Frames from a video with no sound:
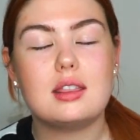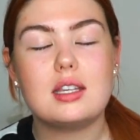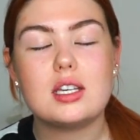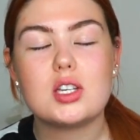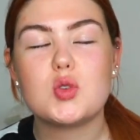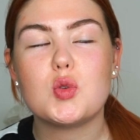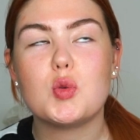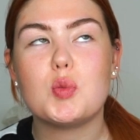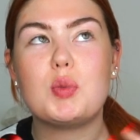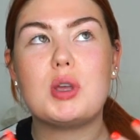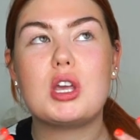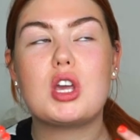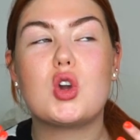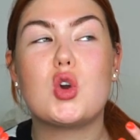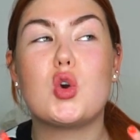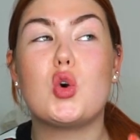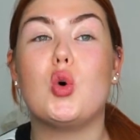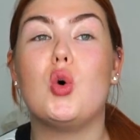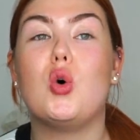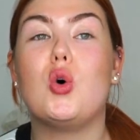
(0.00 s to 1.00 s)
This would be
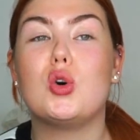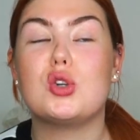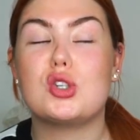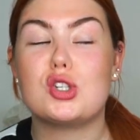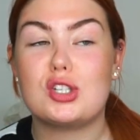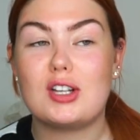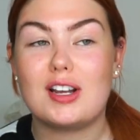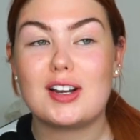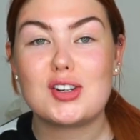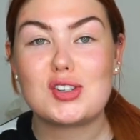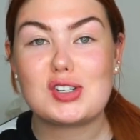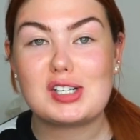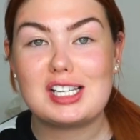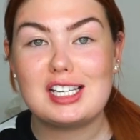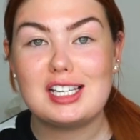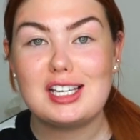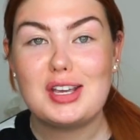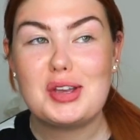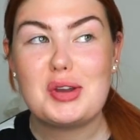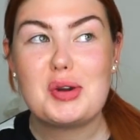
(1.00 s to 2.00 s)
gorgeous
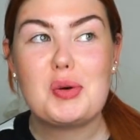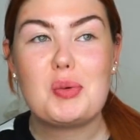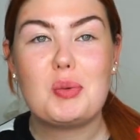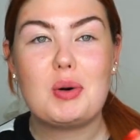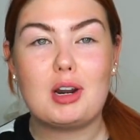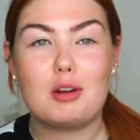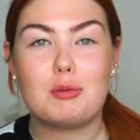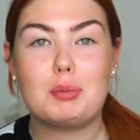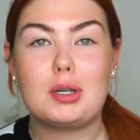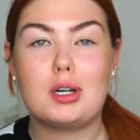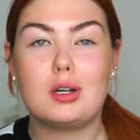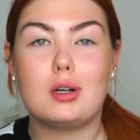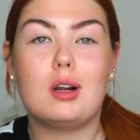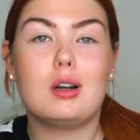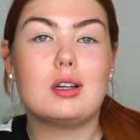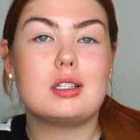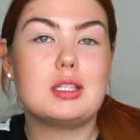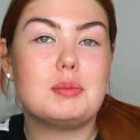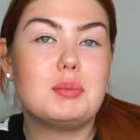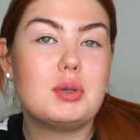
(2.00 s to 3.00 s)
actually when I've been on
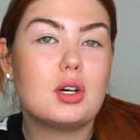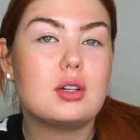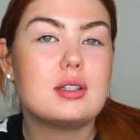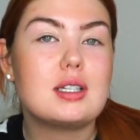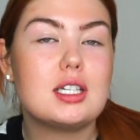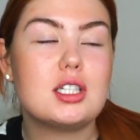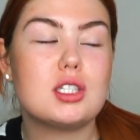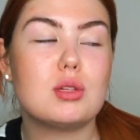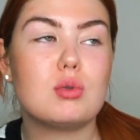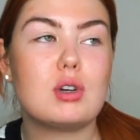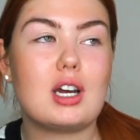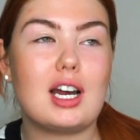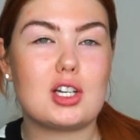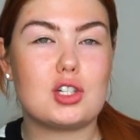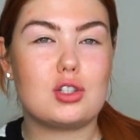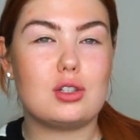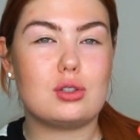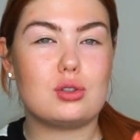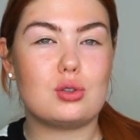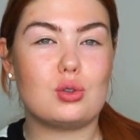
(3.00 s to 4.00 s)
holiday, because I don't
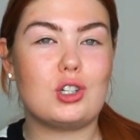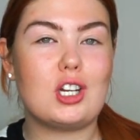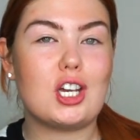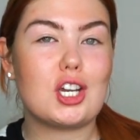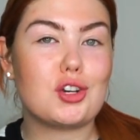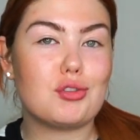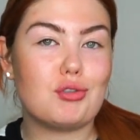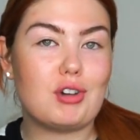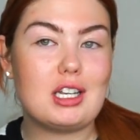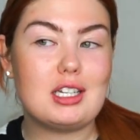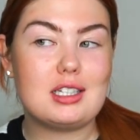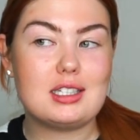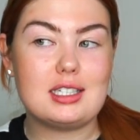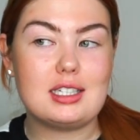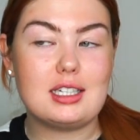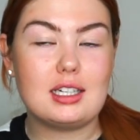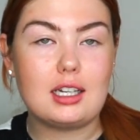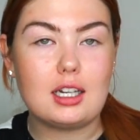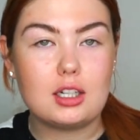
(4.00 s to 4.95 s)
catch the sun a great deal.